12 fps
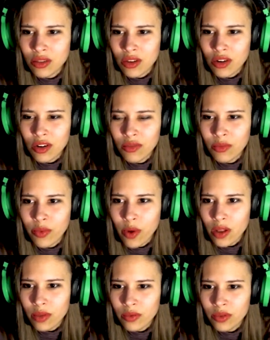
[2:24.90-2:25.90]
door
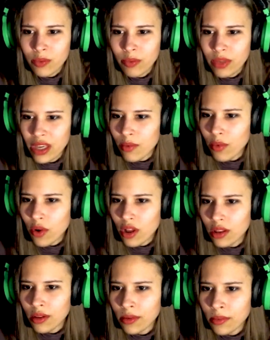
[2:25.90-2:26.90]
walls be a
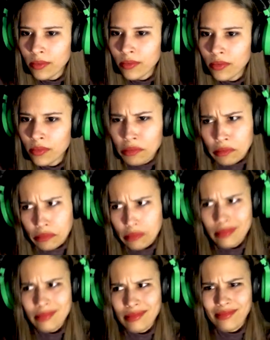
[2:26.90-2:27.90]
wall
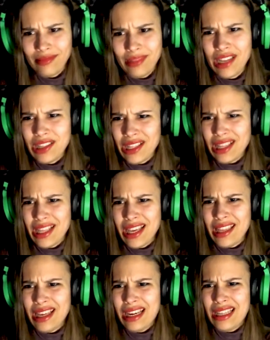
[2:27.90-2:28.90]
i don't
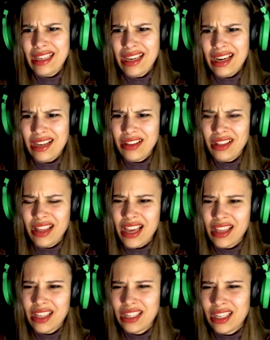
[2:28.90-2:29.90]
like that I don't
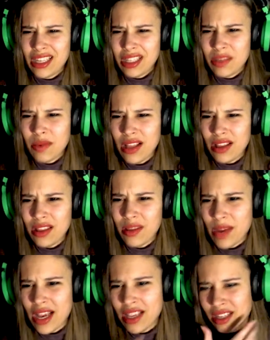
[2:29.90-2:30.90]
like that she can smile in the
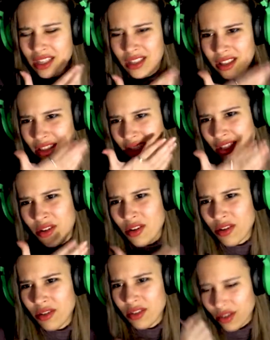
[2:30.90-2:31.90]
mask and these
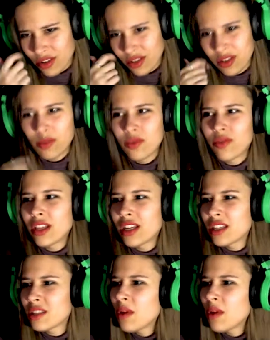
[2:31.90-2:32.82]
holes also move like a...